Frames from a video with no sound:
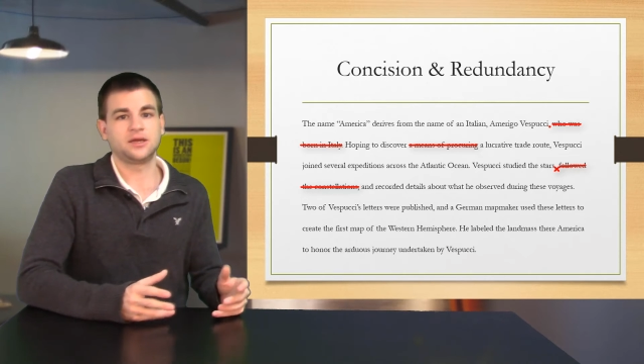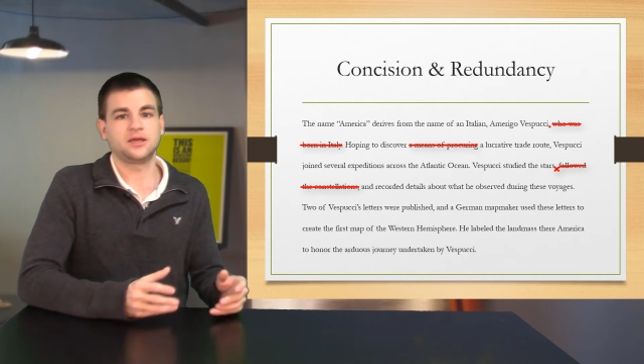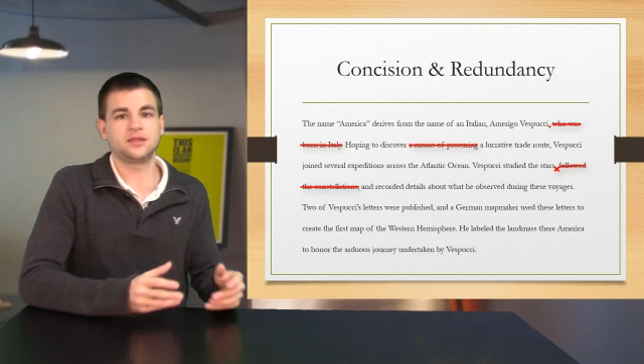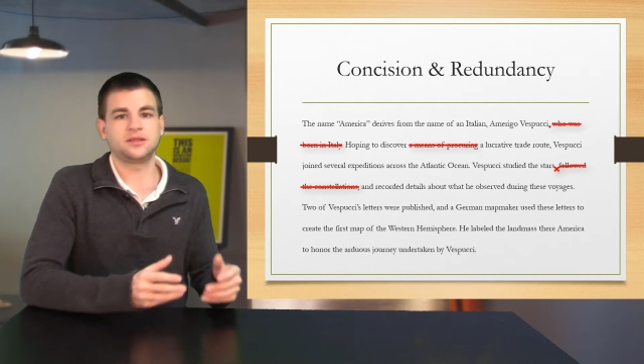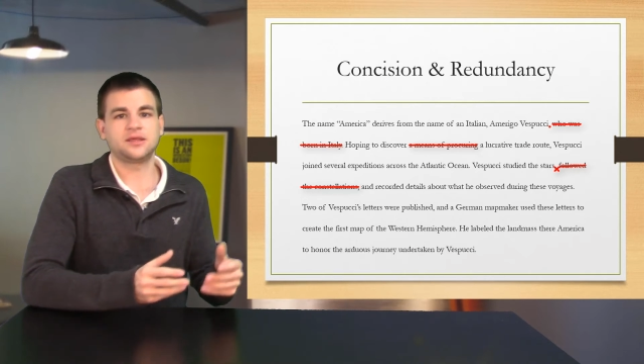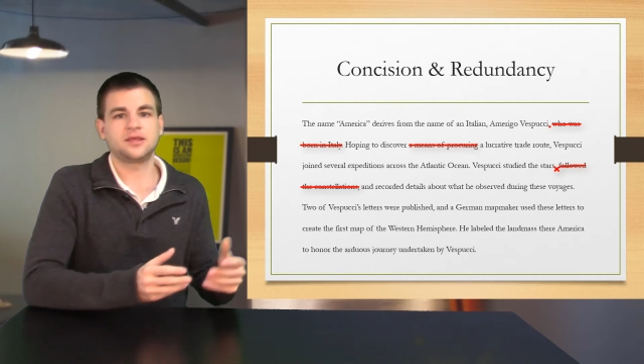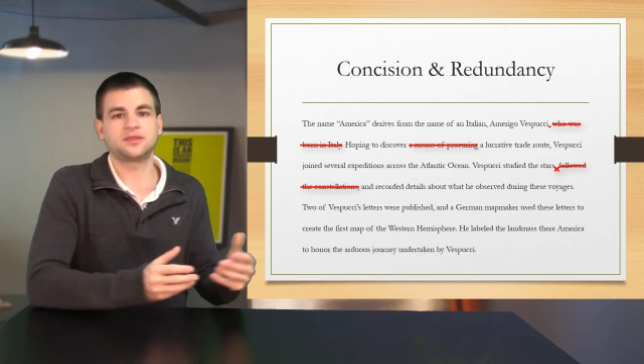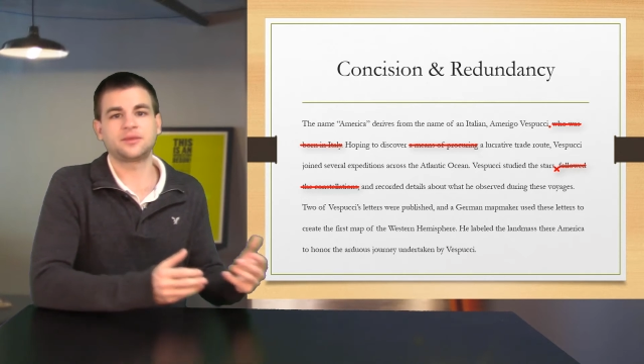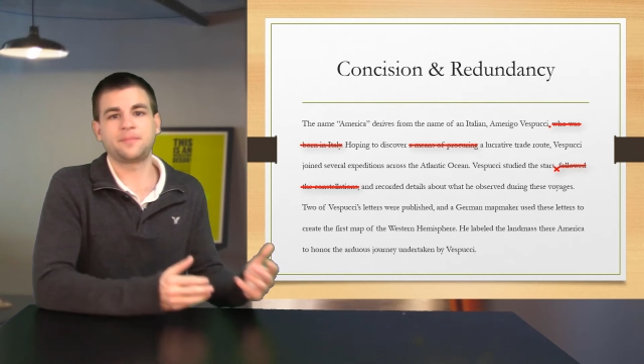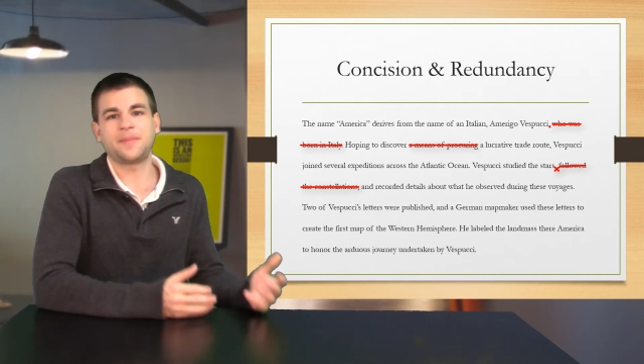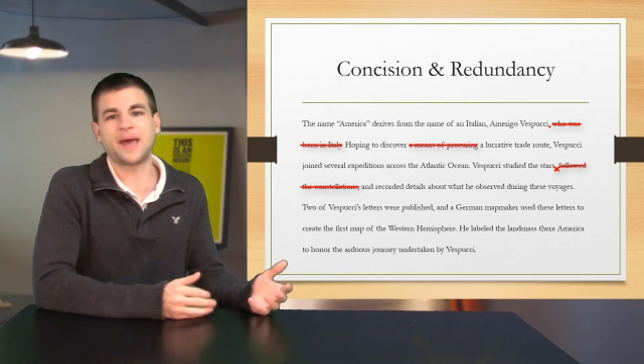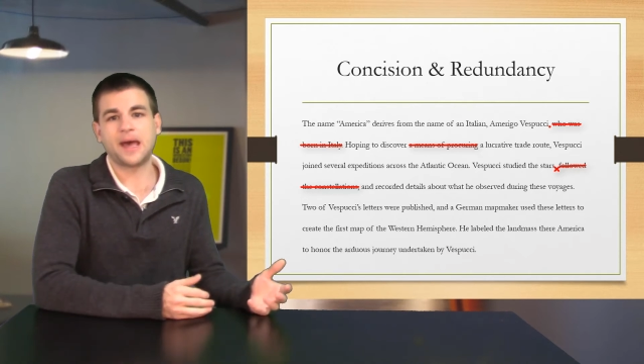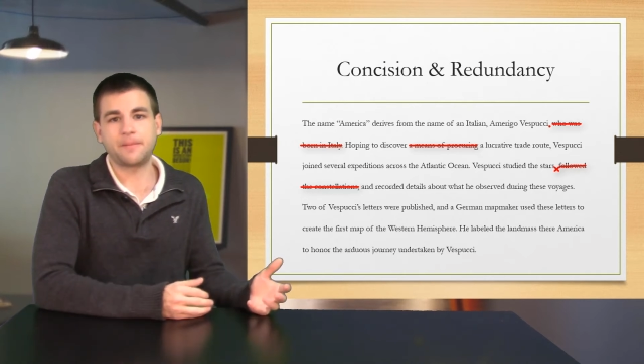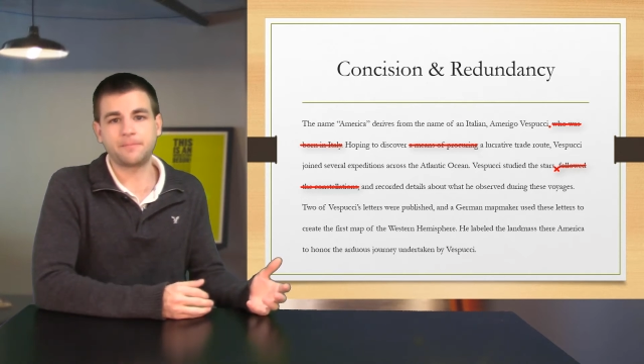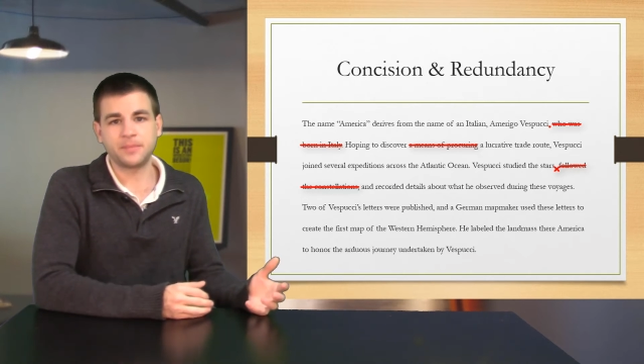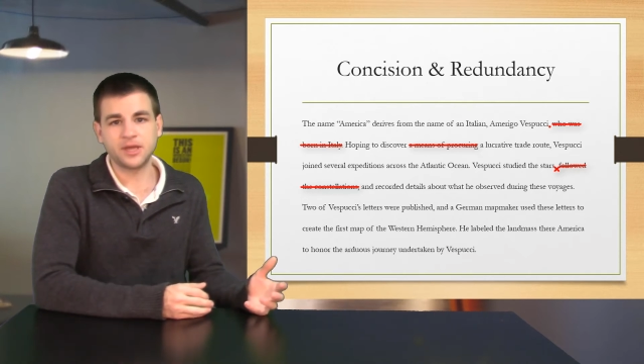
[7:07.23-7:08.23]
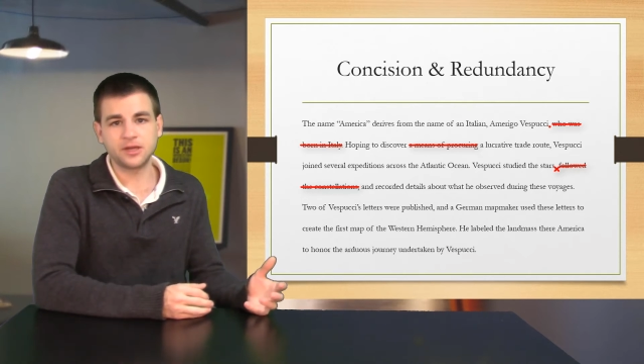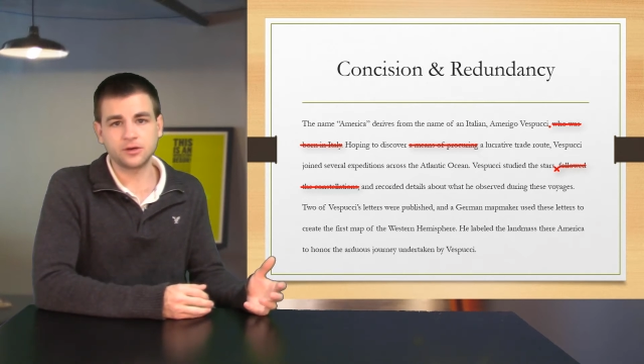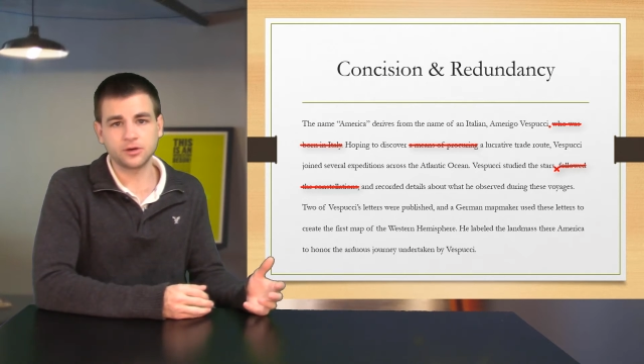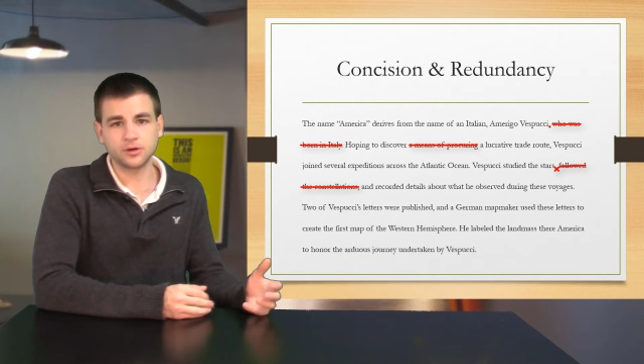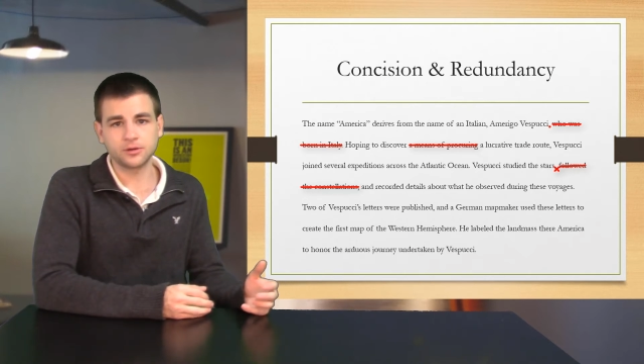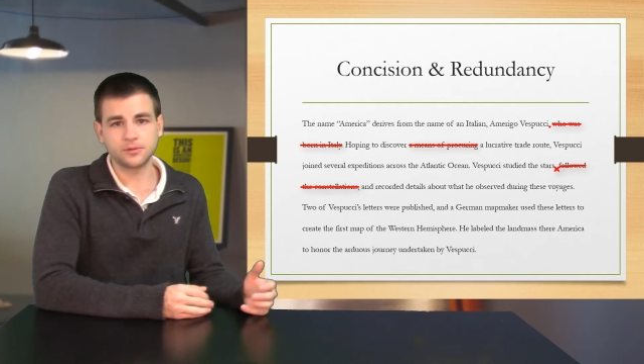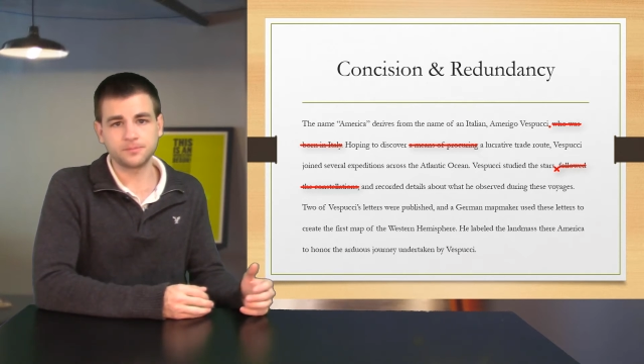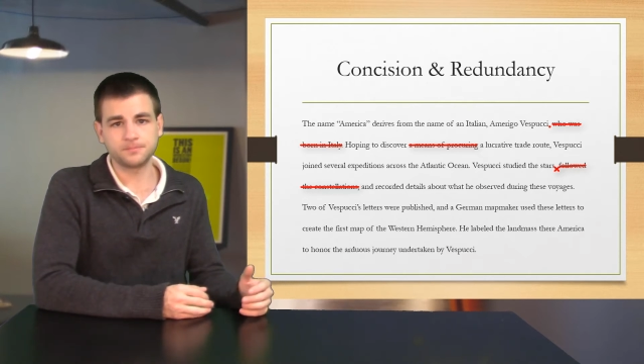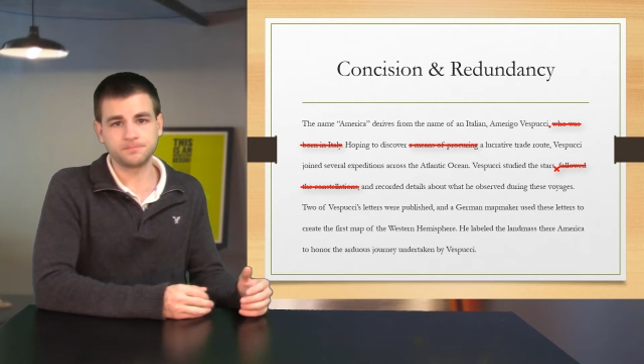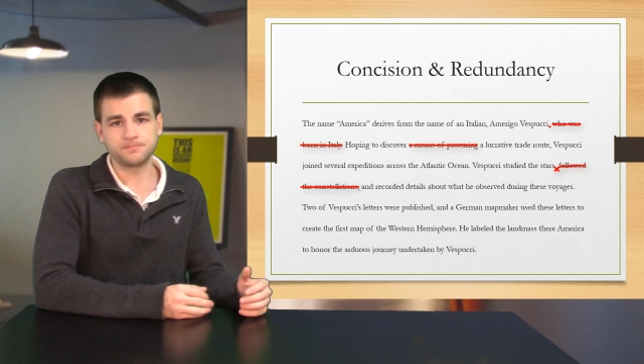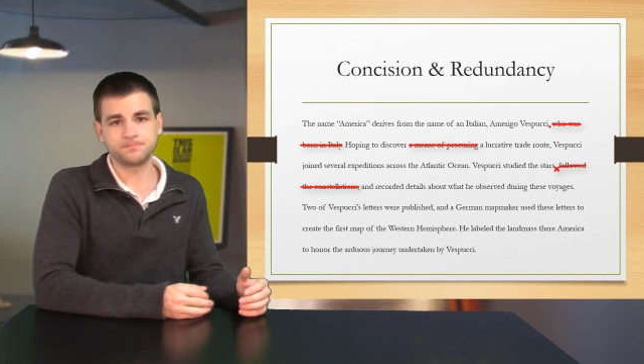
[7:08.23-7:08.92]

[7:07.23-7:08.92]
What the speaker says: that the map maker